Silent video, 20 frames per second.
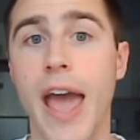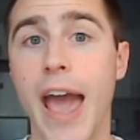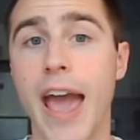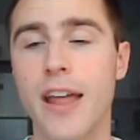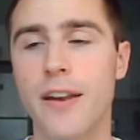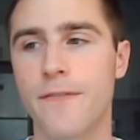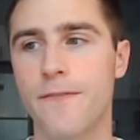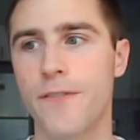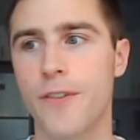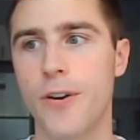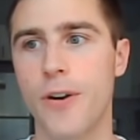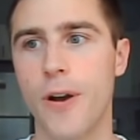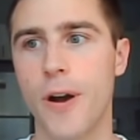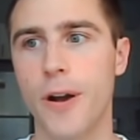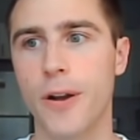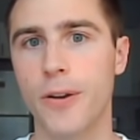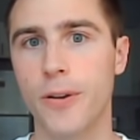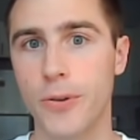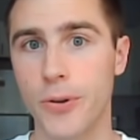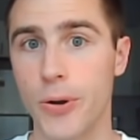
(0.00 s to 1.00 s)
And for
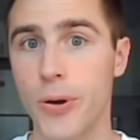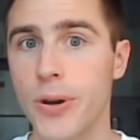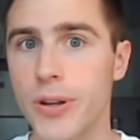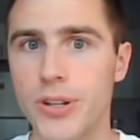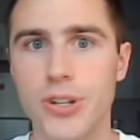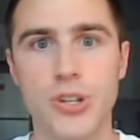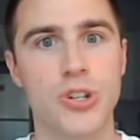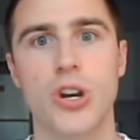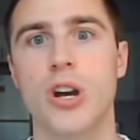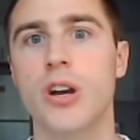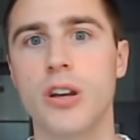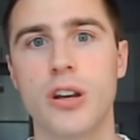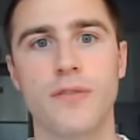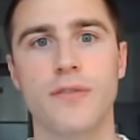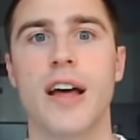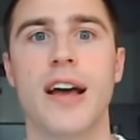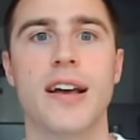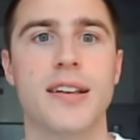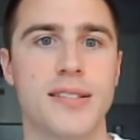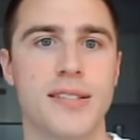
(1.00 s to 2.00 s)
a good chunk
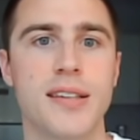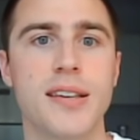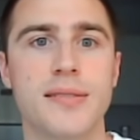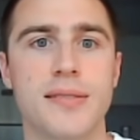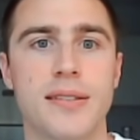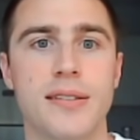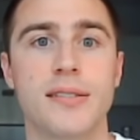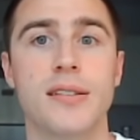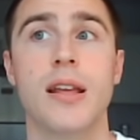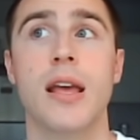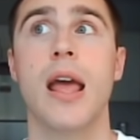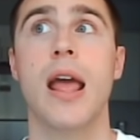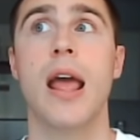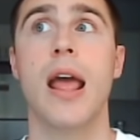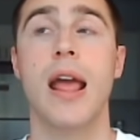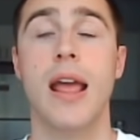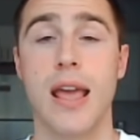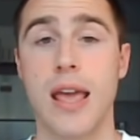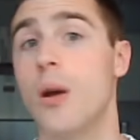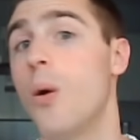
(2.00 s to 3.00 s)
of last season,
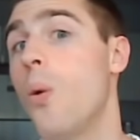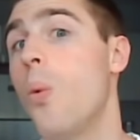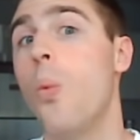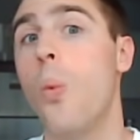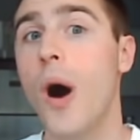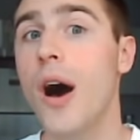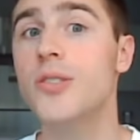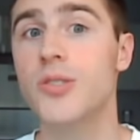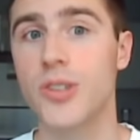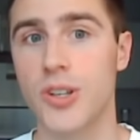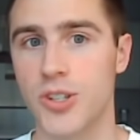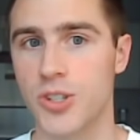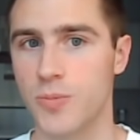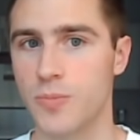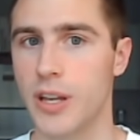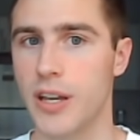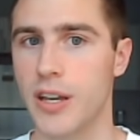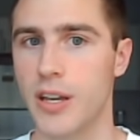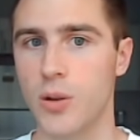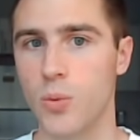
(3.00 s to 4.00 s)
it was a
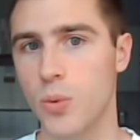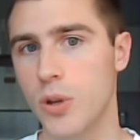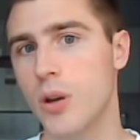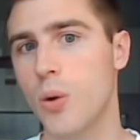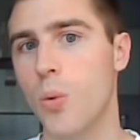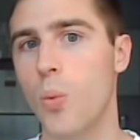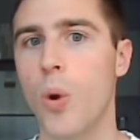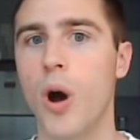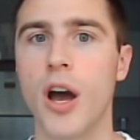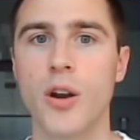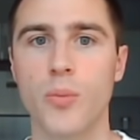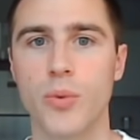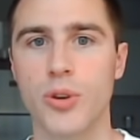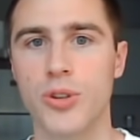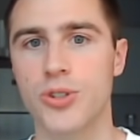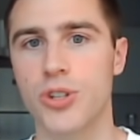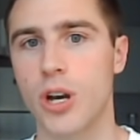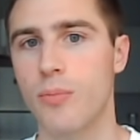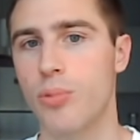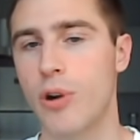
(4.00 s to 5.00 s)
split. In week one, we
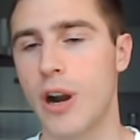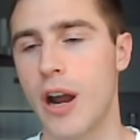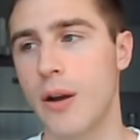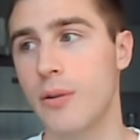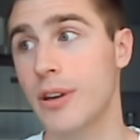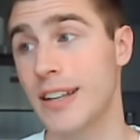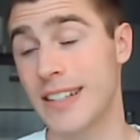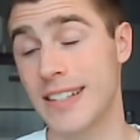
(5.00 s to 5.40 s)
saw Brown